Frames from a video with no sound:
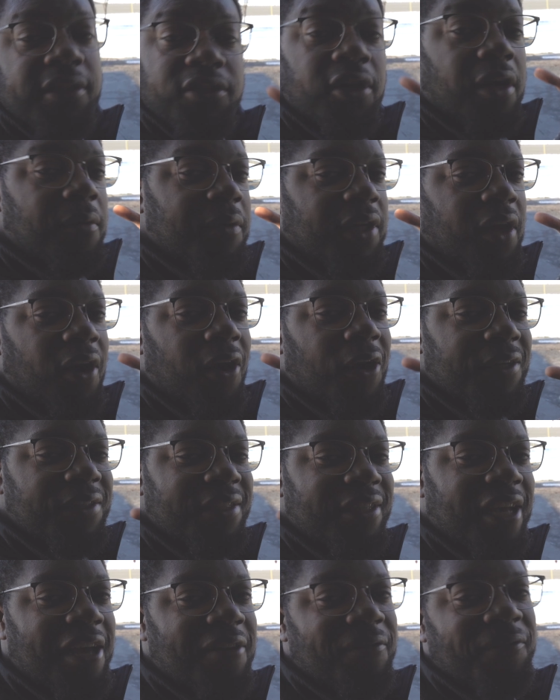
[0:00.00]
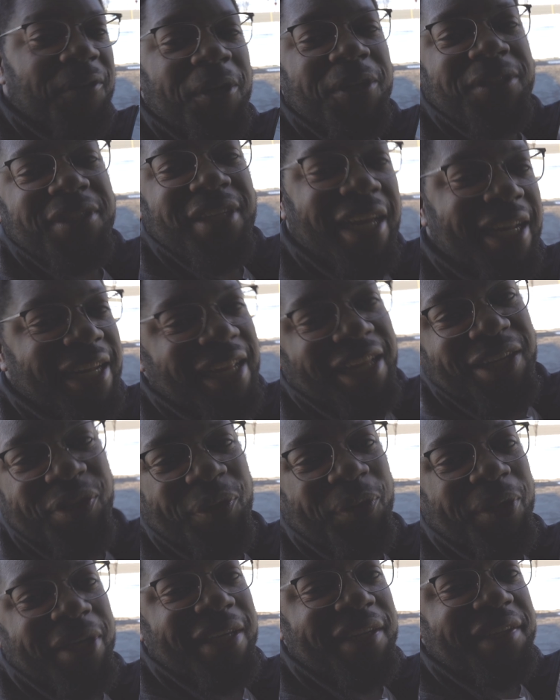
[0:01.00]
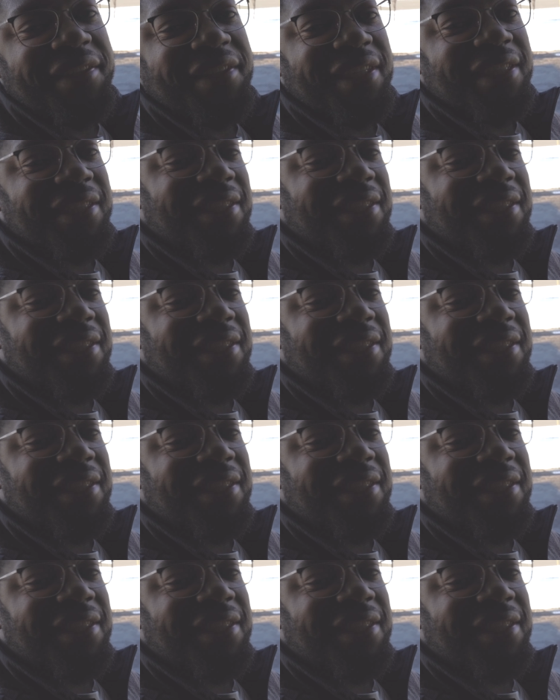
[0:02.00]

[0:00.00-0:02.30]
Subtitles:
Start with the hard side first and then do the easy